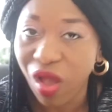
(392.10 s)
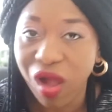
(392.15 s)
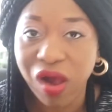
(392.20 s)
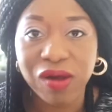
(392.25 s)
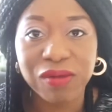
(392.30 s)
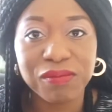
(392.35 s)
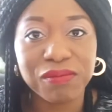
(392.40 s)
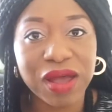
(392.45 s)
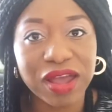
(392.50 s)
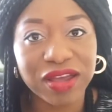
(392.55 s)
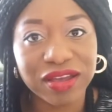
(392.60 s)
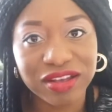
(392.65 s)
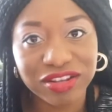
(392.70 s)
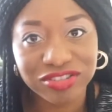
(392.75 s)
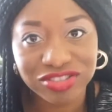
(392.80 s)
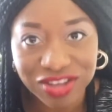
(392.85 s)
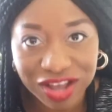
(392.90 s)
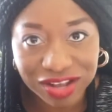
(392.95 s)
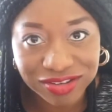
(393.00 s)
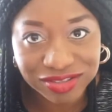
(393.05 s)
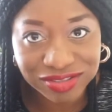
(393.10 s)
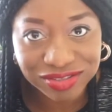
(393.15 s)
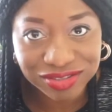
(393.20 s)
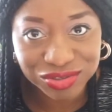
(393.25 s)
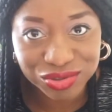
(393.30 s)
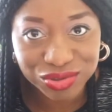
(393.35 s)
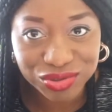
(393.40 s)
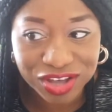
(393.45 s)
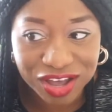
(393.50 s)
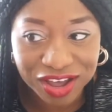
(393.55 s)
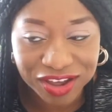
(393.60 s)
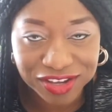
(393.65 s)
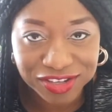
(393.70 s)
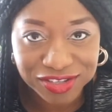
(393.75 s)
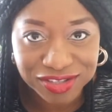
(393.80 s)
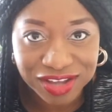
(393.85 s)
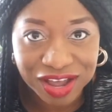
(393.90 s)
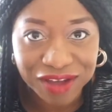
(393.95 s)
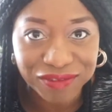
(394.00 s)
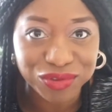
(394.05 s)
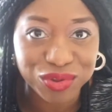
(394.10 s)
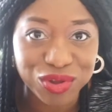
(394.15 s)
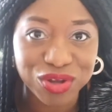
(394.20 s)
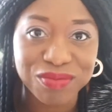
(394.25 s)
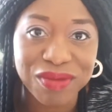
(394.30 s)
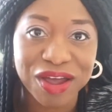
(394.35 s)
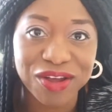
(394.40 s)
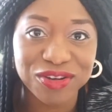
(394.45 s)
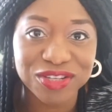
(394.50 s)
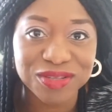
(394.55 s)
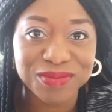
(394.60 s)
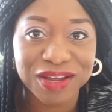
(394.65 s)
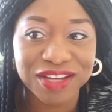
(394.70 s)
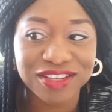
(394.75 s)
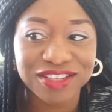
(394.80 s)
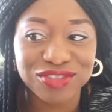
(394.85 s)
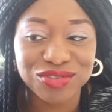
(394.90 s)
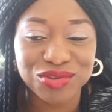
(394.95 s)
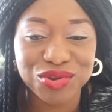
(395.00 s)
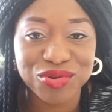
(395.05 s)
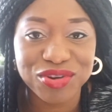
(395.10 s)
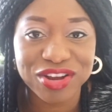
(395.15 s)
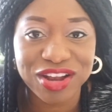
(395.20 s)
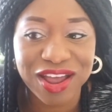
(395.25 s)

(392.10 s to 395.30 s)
Michael Jackson, you guys. I've told my husband this story.